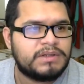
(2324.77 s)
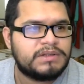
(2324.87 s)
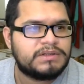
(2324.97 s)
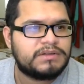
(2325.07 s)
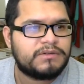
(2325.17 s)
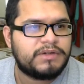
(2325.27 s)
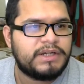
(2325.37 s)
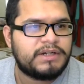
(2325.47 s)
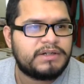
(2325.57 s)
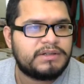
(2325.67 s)
So
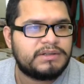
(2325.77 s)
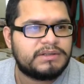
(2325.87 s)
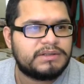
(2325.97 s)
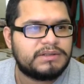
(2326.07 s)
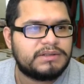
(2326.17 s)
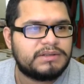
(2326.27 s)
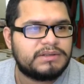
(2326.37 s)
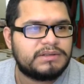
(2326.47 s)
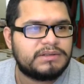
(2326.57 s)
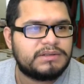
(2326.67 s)
here,
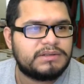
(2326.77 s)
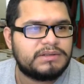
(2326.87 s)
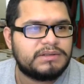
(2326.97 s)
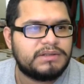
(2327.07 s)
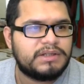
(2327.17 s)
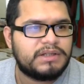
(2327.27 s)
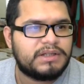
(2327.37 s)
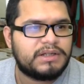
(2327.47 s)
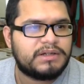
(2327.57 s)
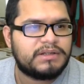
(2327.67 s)
you're gonna
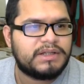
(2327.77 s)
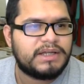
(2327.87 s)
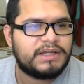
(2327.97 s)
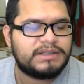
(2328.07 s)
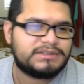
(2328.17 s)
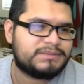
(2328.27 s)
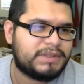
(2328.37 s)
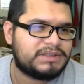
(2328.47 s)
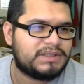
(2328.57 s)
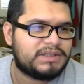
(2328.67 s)
click on that. It's
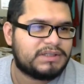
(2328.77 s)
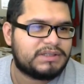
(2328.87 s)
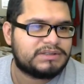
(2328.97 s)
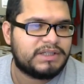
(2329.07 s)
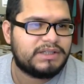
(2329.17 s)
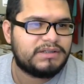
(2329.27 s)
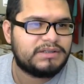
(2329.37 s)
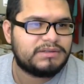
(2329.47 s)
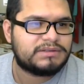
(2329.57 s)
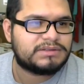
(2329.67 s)
basically gonna stay
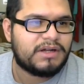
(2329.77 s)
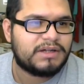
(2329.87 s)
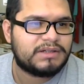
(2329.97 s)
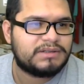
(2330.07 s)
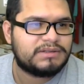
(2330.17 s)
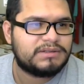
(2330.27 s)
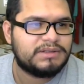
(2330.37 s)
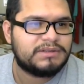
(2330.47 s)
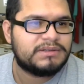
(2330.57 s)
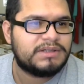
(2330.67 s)
stock,
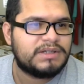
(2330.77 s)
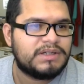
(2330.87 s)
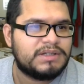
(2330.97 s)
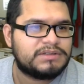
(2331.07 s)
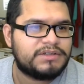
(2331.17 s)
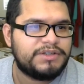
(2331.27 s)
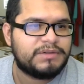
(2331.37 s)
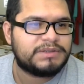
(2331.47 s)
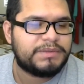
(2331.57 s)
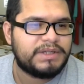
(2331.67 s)
you know. So
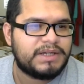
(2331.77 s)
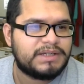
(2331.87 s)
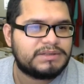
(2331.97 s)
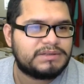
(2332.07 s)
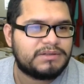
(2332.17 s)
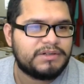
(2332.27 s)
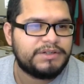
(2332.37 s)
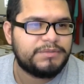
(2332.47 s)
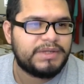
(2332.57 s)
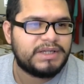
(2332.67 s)
USPS or
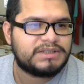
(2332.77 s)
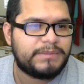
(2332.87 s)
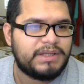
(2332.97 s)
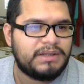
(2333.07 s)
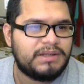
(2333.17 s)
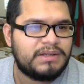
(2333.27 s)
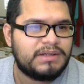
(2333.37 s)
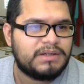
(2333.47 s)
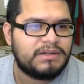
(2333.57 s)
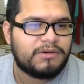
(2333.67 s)
UPS, I mean,
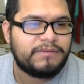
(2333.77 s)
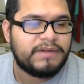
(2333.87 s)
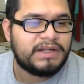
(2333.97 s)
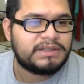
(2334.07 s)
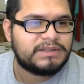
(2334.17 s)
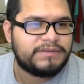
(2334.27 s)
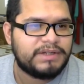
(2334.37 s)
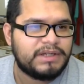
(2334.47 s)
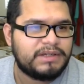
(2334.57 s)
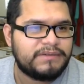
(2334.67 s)
or FedEx
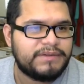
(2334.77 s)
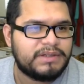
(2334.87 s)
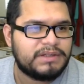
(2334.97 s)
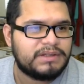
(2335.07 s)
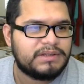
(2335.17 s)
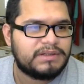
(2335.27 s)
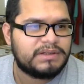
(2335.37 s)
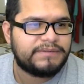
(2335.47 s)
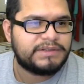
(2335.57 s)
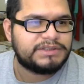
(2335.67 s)

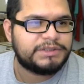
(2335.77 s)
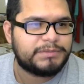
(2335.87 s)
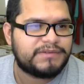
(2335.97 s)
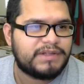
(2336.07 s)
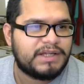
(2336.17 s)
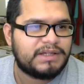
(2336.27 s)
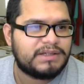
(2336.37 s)
if it's cheaper for that.